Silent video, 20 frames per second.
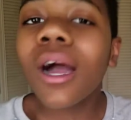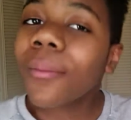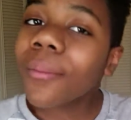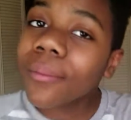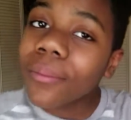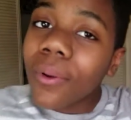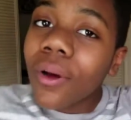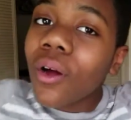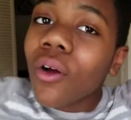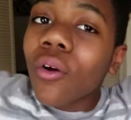
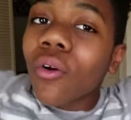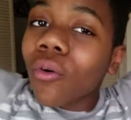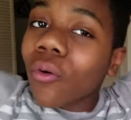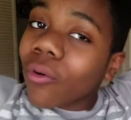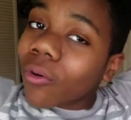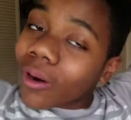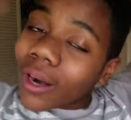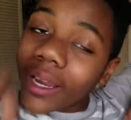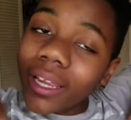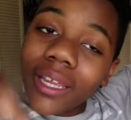Um,
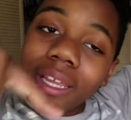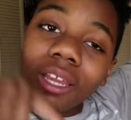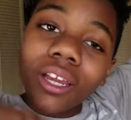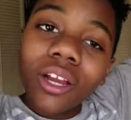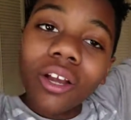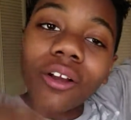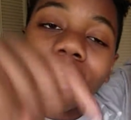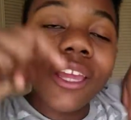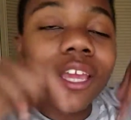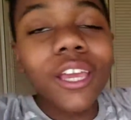right
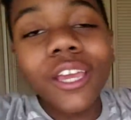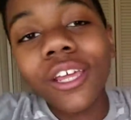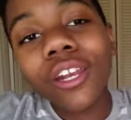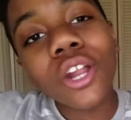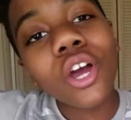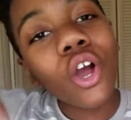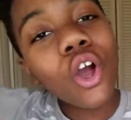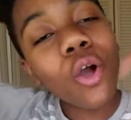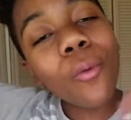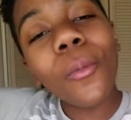here
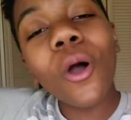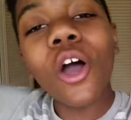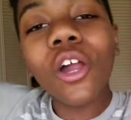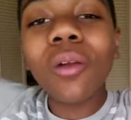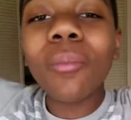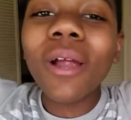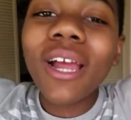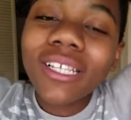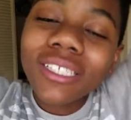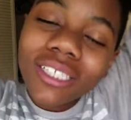in
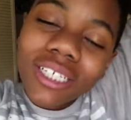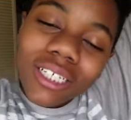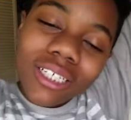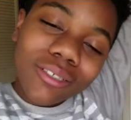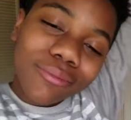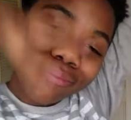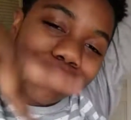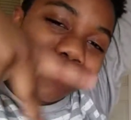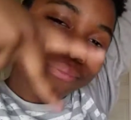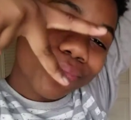Omaha,
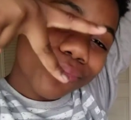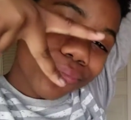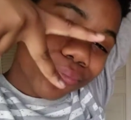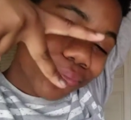Nebraska.